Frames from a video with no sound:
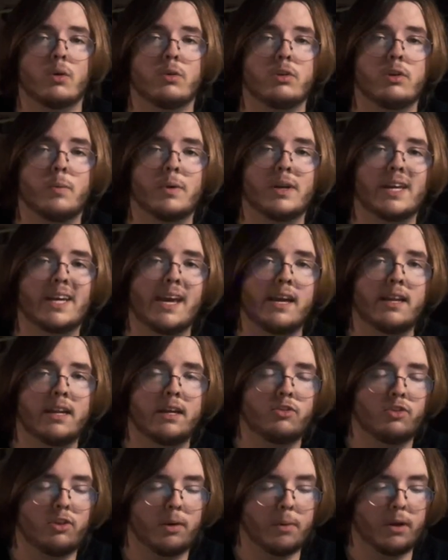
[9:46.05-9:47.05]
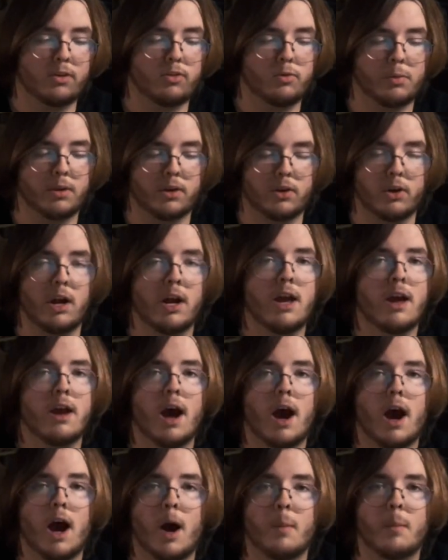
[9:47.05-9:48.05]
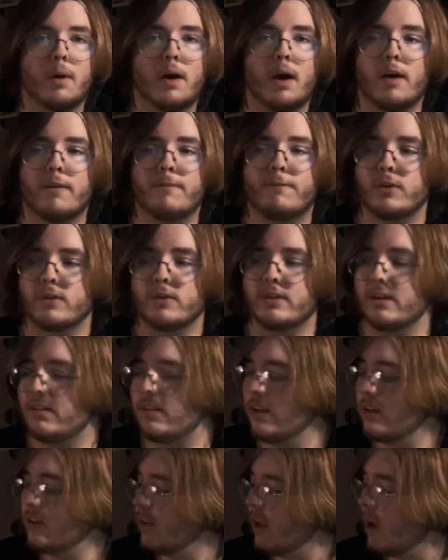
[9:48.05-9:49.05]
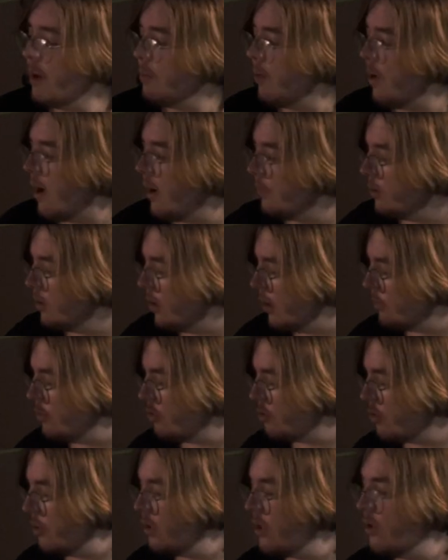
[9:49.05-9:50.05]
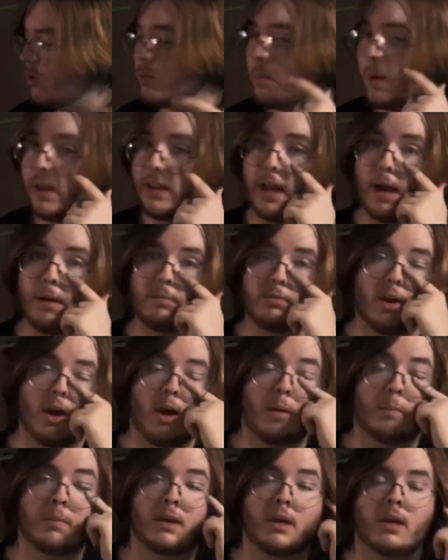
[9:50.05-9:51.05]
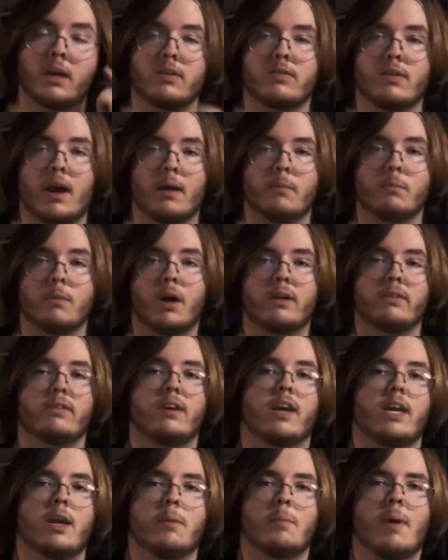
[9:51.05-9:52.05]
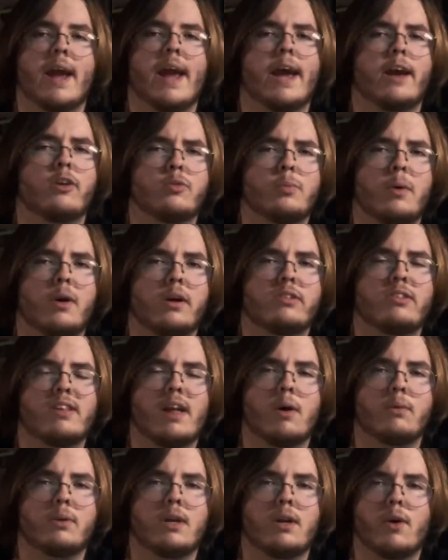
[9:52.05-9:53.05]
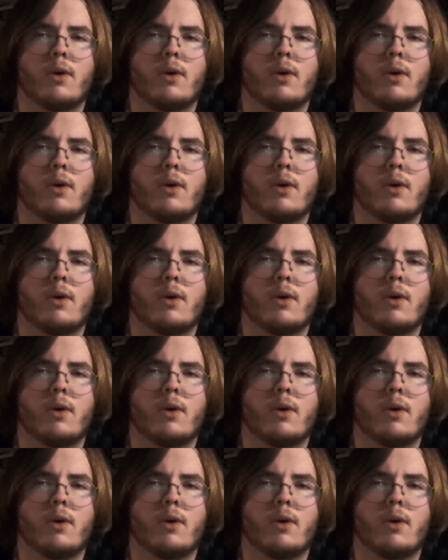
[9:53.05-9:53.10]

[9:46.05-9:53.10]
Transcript: you want to get an HDMI splitter. For this example, I'm just going to use my laptop because I'm not taking my Xbox down here.